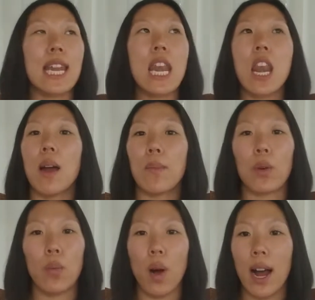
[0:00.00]

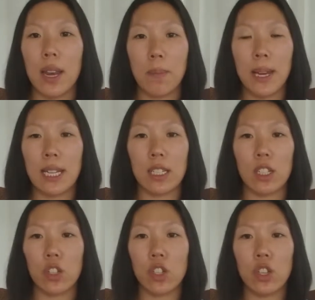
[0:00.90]
#1
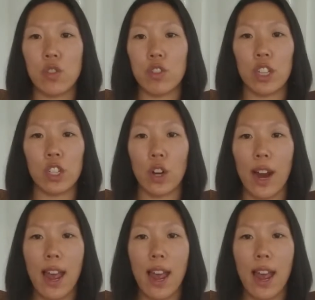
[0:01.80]
pieces to just your